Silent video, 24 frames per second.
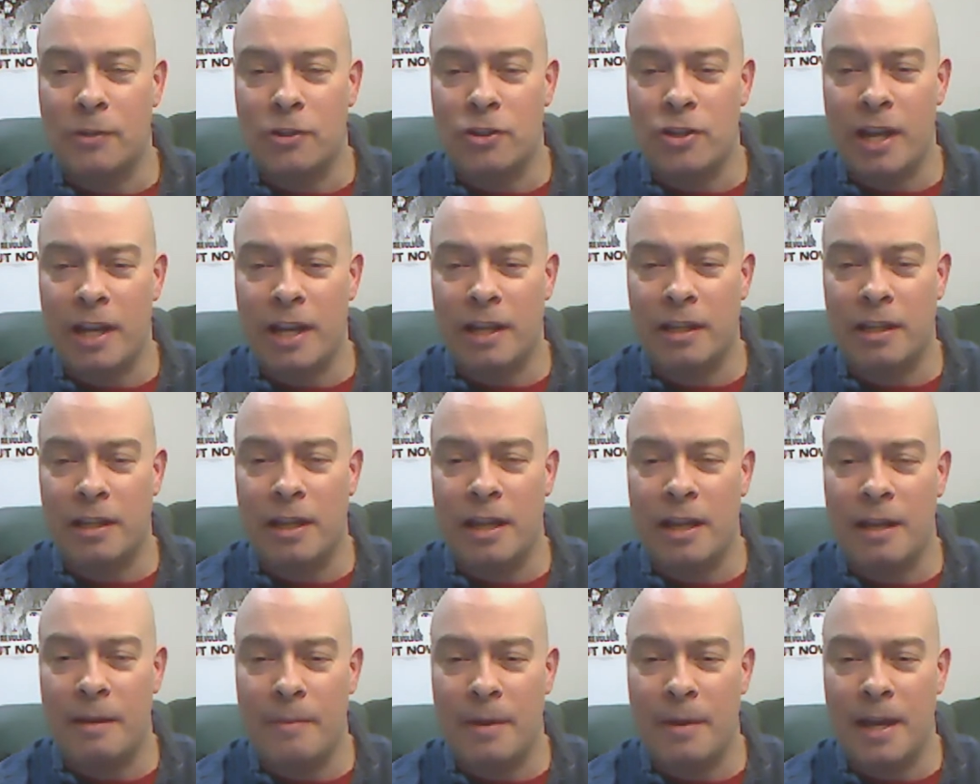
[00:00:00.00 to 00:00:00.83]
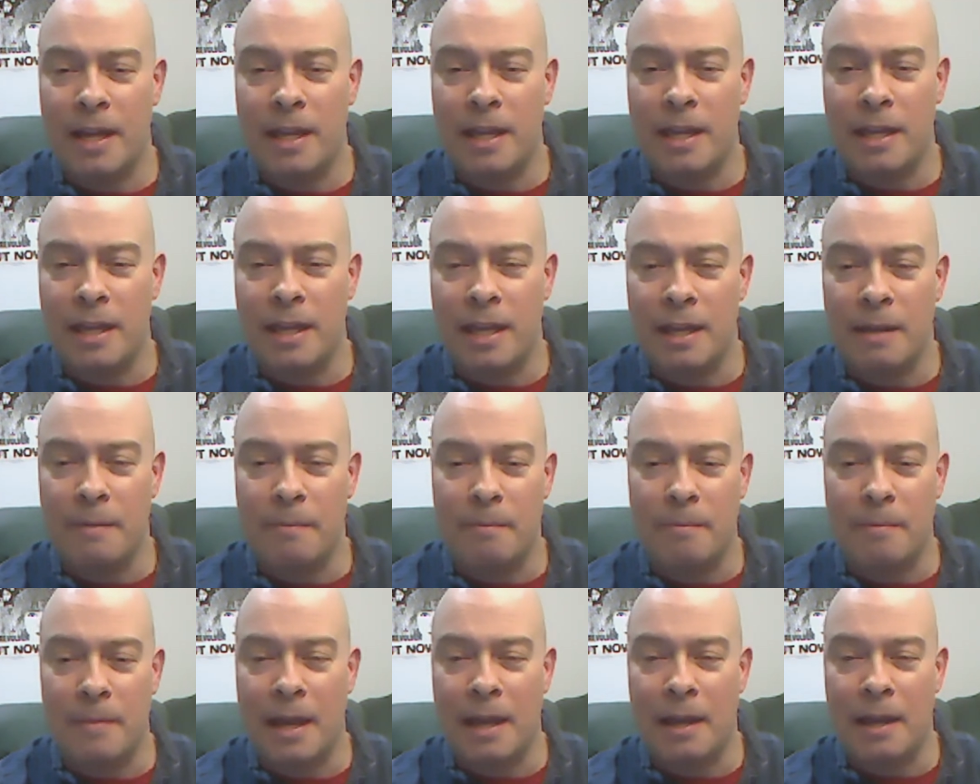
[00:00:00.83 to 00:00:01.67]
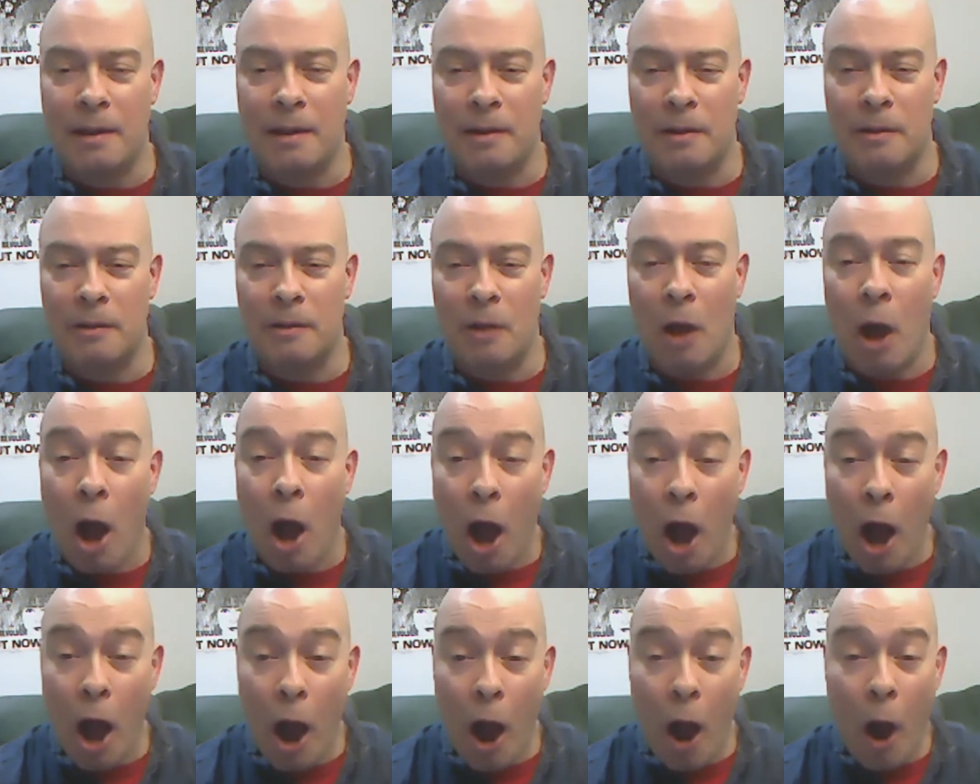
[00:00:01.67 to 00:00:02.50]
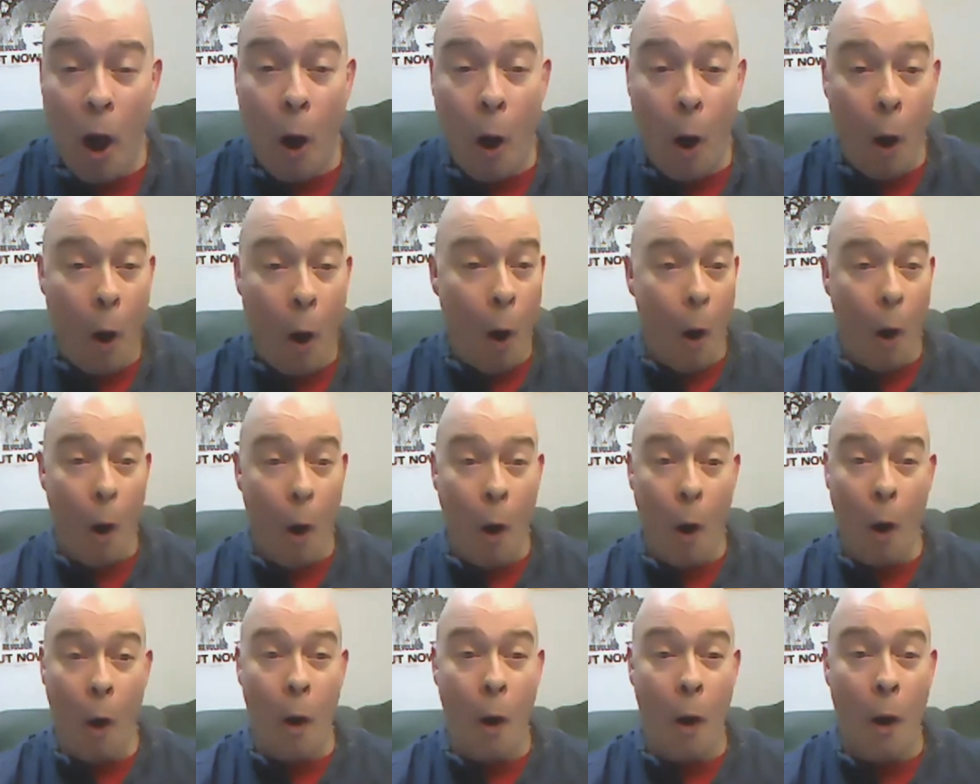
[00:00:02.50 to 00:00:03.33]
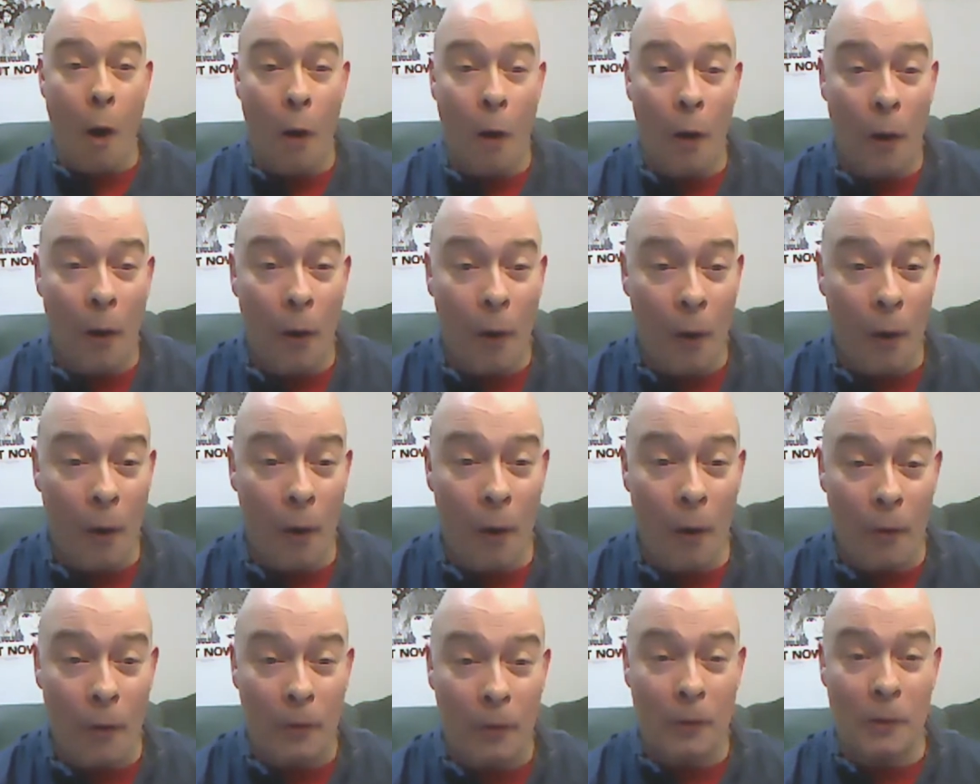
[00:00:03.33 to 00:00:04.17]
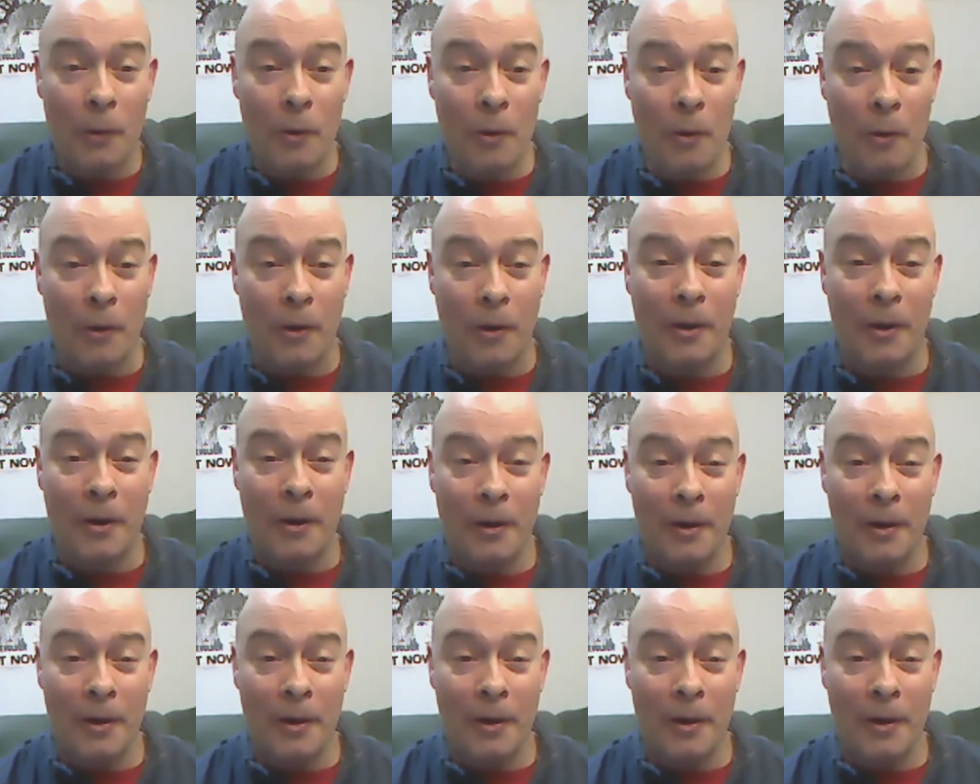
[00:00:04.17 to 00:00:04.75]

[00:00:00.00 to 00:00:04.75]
Checking my email. Oh, look!